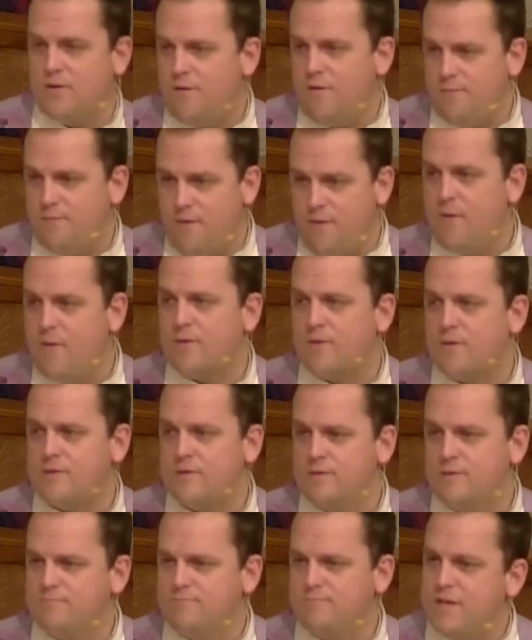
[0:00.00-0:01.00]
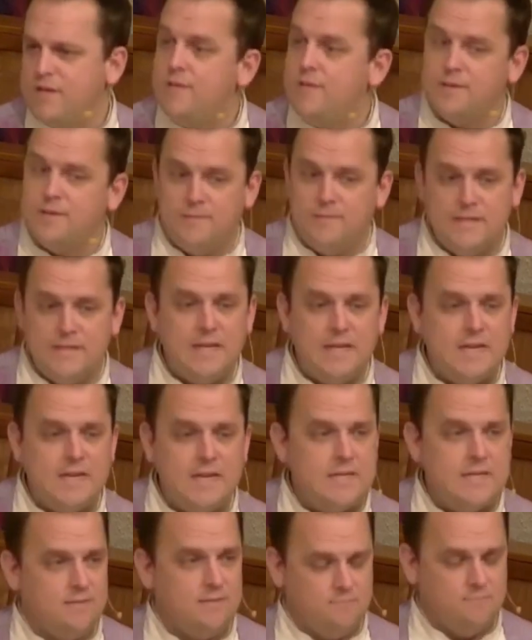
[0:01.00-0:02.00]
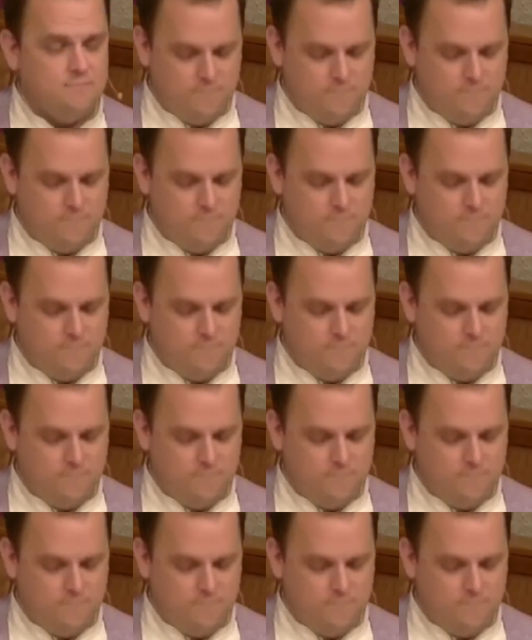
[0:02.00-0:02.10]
of folks to have something to eat,